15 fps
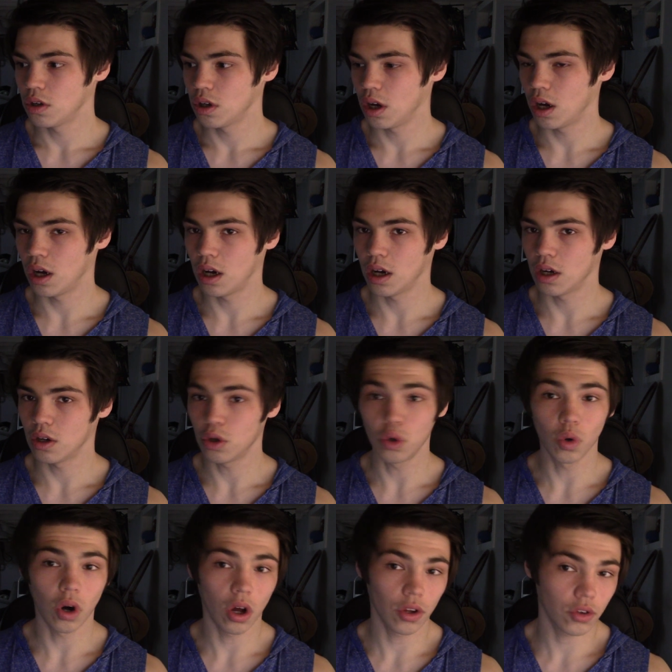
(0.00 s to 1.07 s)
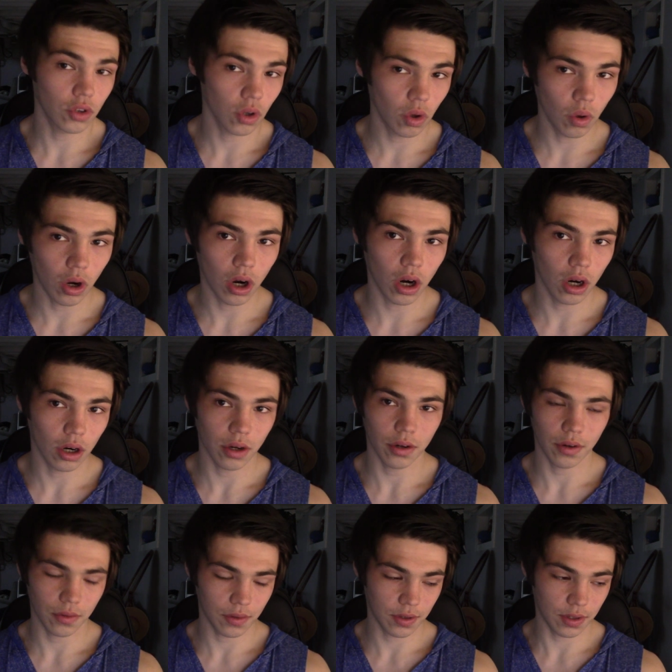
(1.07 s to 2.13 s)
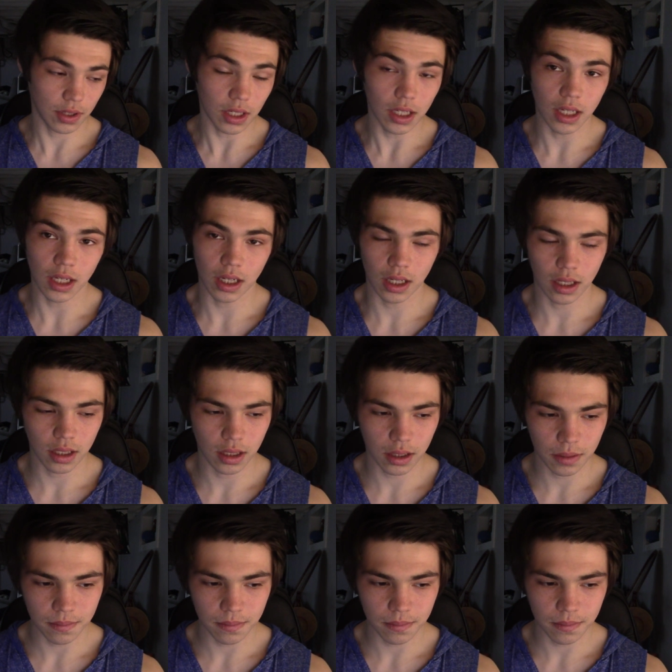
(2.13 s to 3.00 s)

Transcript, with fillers: uh, who also are seeing,